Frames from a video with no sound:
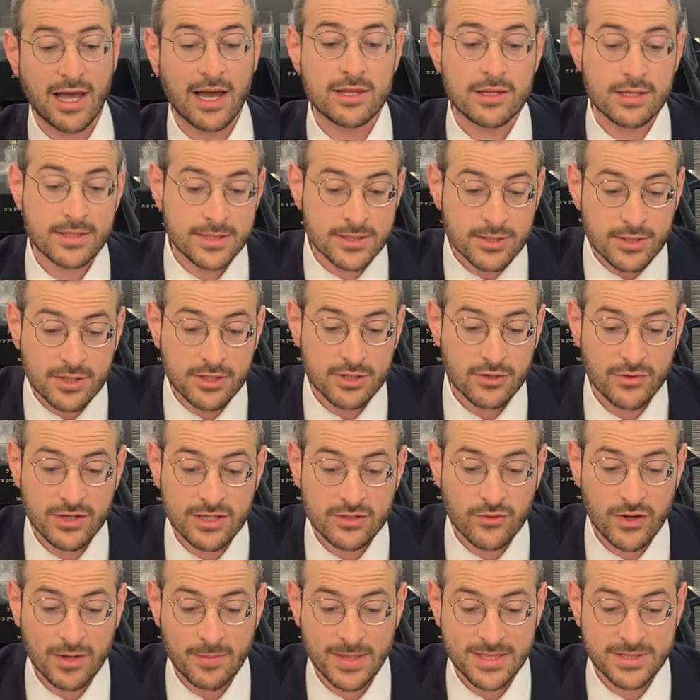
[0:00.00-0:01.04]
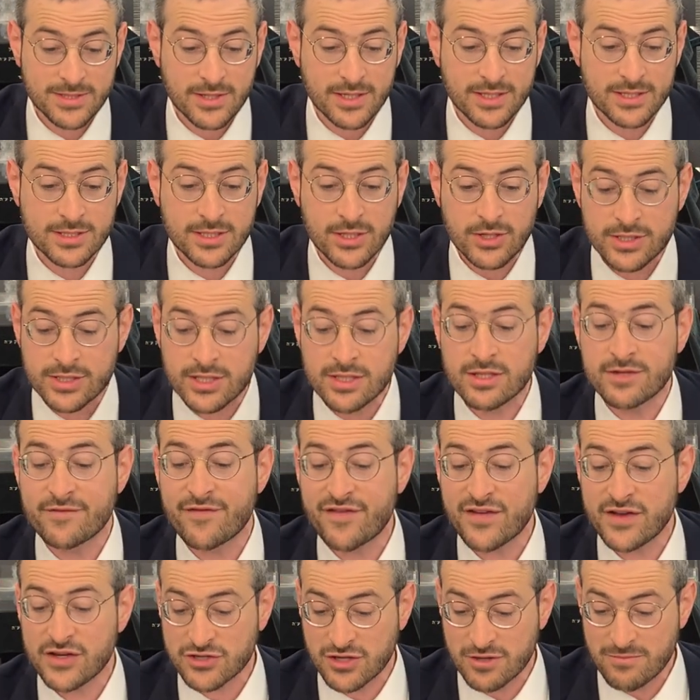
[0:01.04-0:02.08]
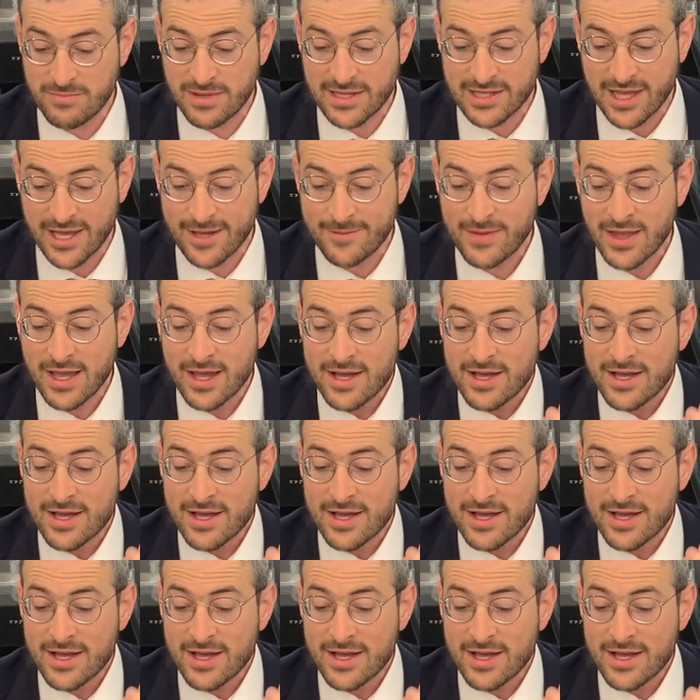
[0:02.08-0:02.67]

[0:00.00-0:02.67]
Ella sukkah, the reason why by sukkah is because the nefishin melee.